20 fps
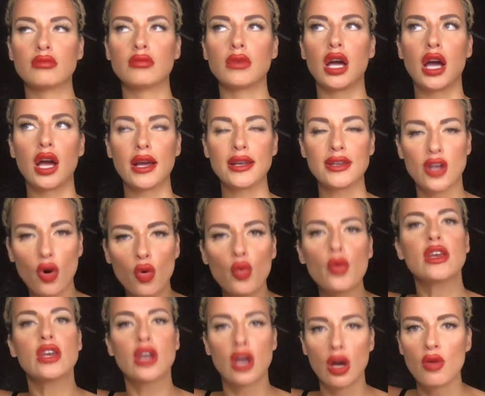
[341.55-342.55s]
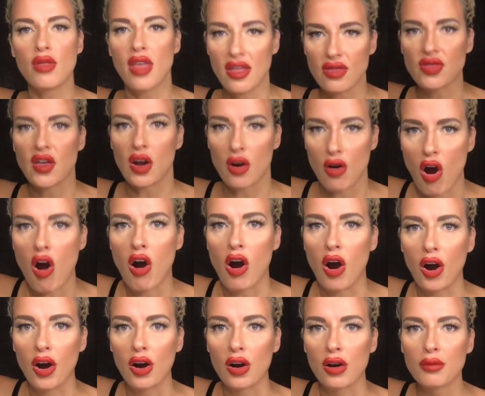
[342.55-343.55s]
I know we know that there
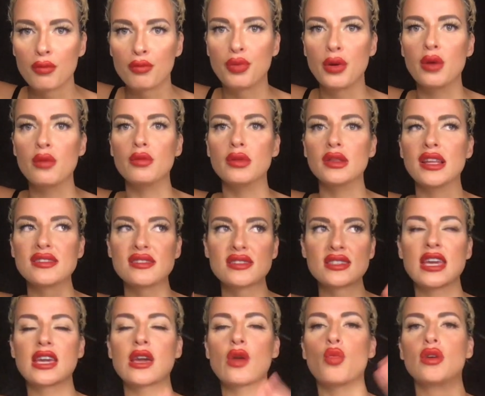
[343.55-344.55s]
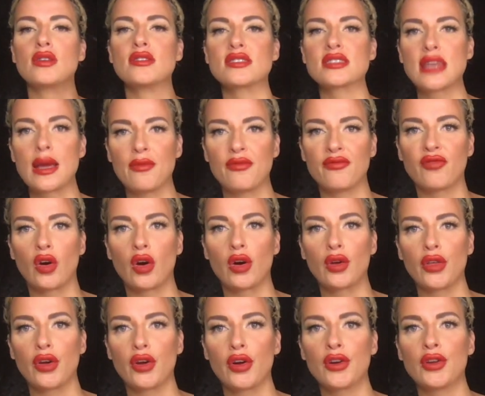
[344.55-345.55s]
are, but let's take it one step
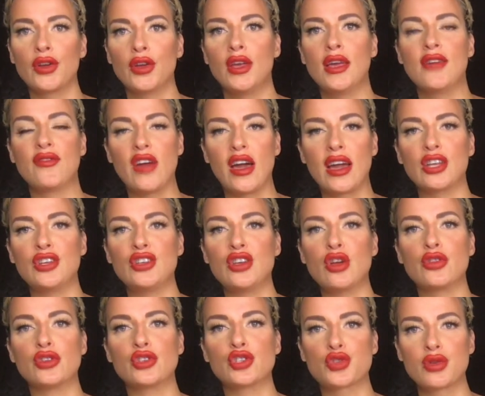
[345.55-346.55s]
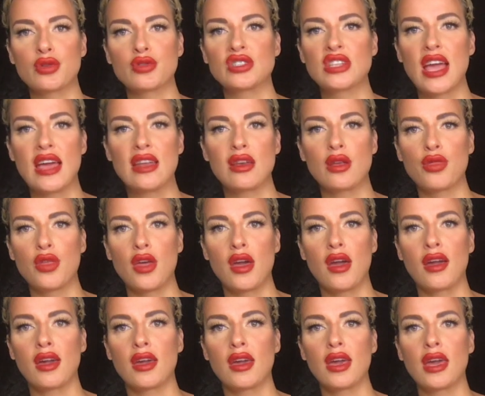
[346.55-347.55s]
further. If I could know the truth to
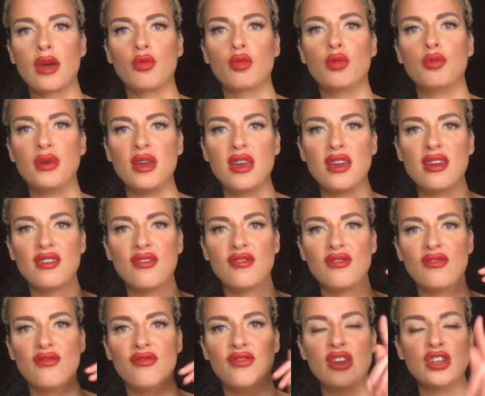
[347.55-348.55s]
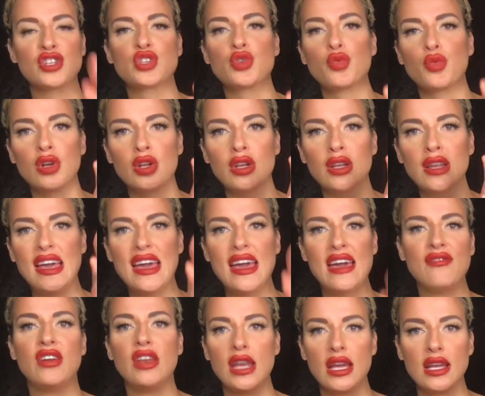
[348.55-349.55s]
anything, it would be visual
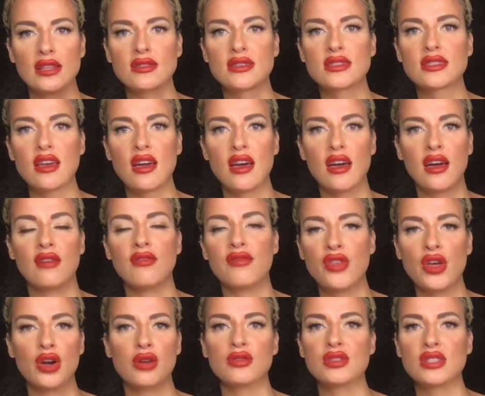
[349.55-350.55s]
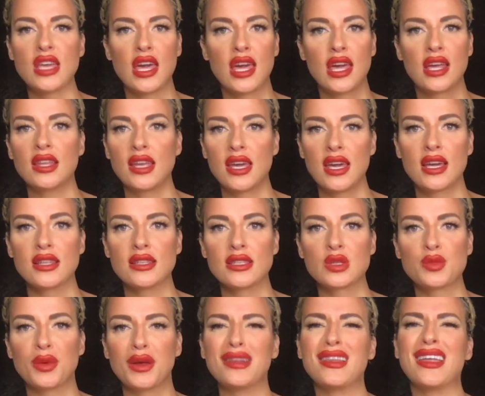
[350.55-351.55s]
evidence of those aliens,
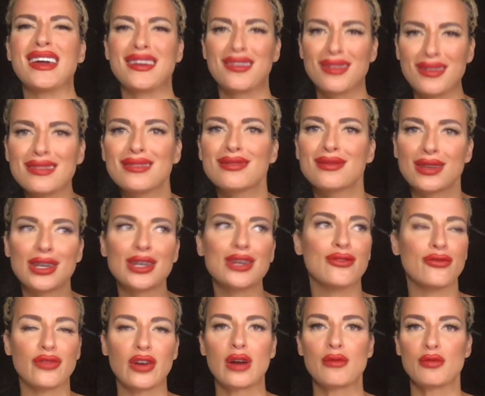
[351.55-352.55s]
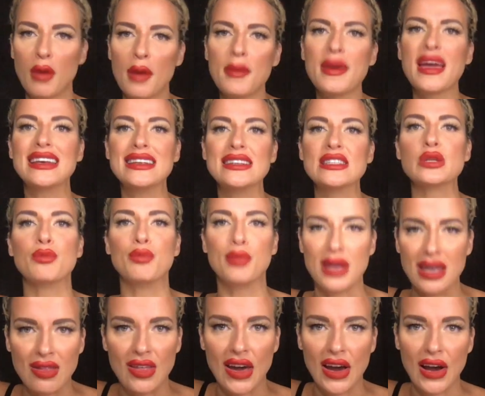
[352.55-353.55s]
but confirmed. Maybe I need to
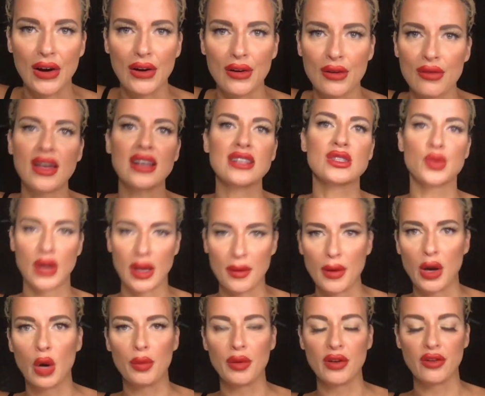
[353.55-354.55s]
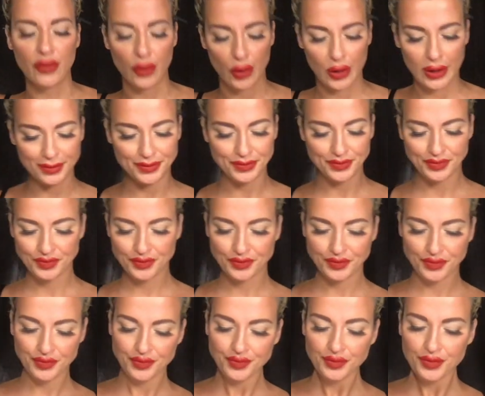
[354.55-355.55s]
be there. That's what I'm hoping for.
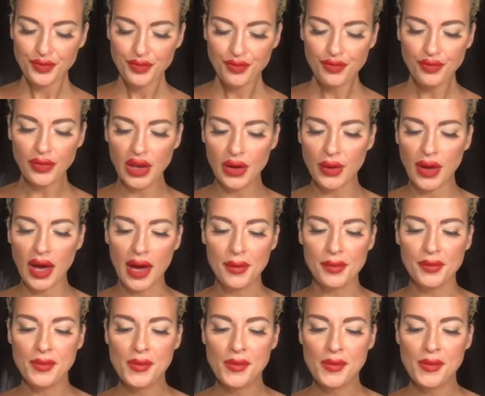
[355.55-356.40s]
Okay.